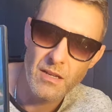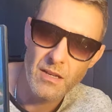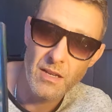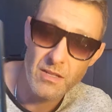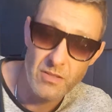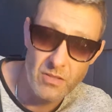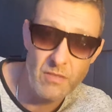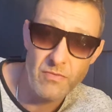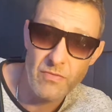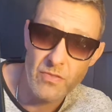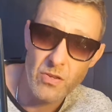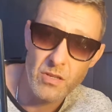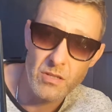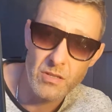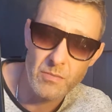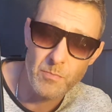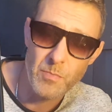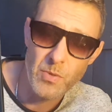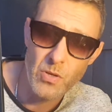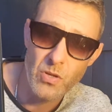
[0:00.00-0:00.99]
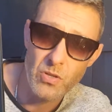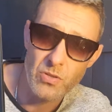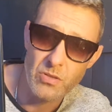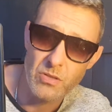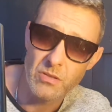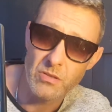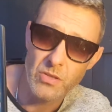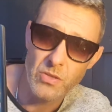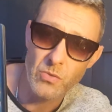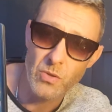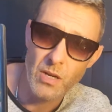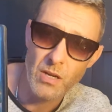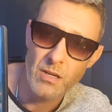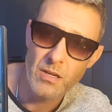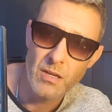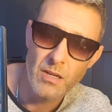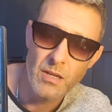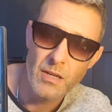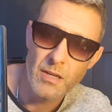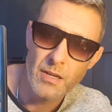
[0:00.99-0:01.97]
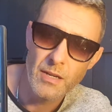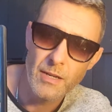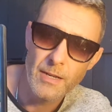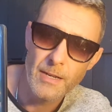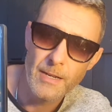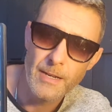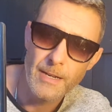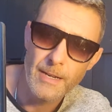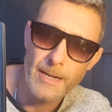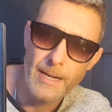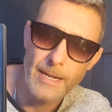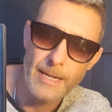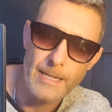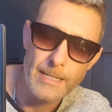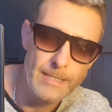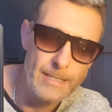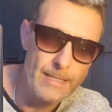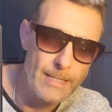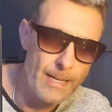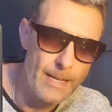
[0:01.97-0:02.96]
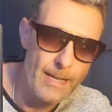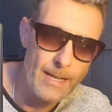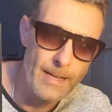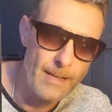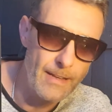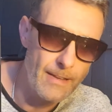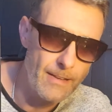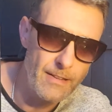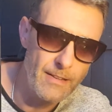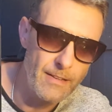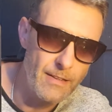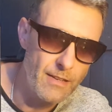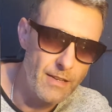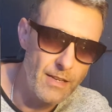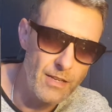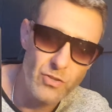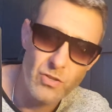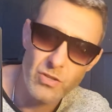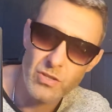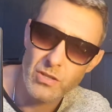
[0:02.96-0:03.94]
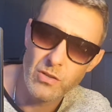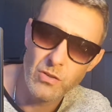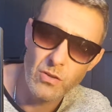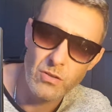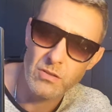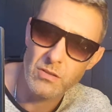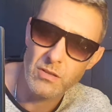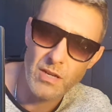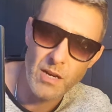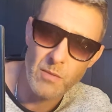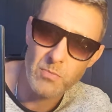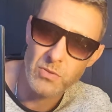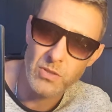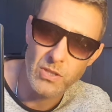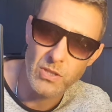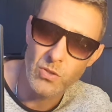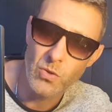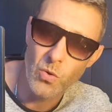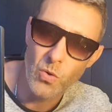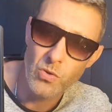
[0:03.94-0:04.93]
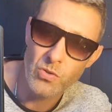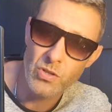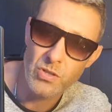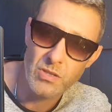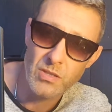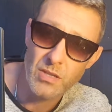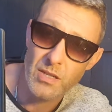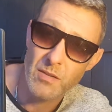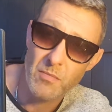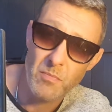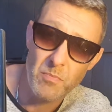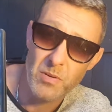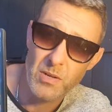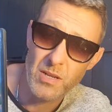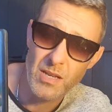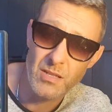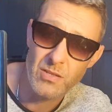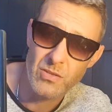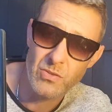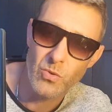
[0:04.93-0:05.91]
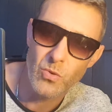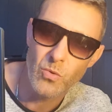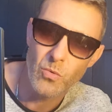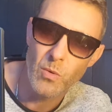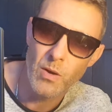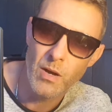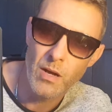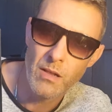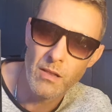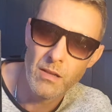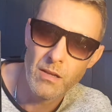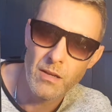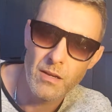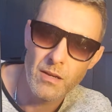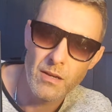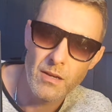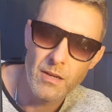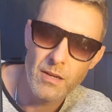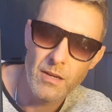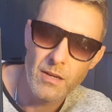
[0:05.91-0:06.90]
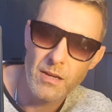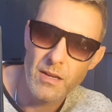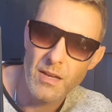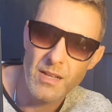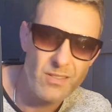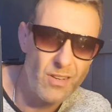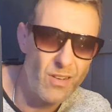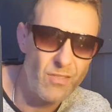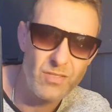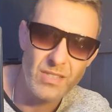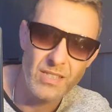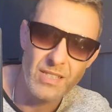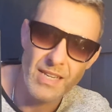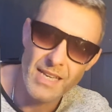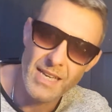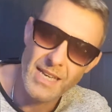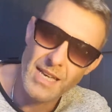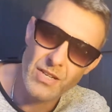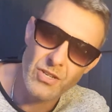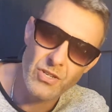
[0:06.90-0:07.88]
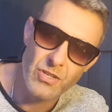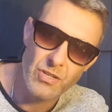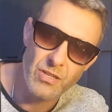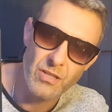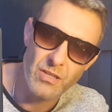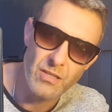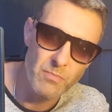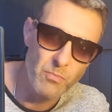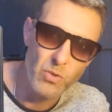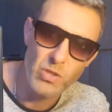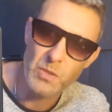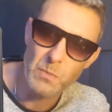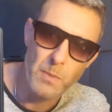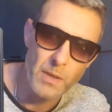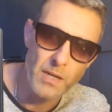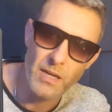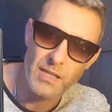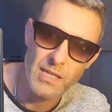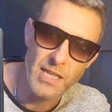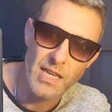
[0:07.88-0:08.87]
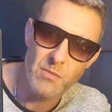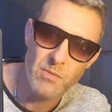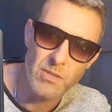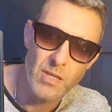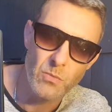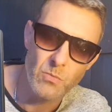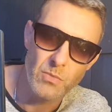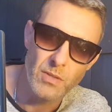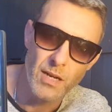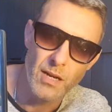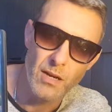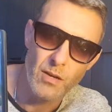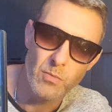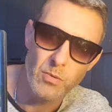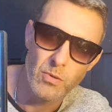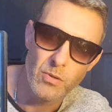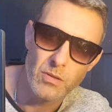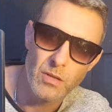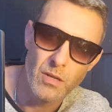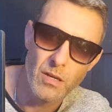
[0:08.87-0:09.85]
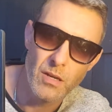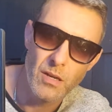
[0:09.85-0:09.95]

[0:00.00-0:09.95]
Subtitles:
It's a first person shooter, and it just looked absolutely gorgeous, and it plays so well. It's obviously aged and there's much better games out now, but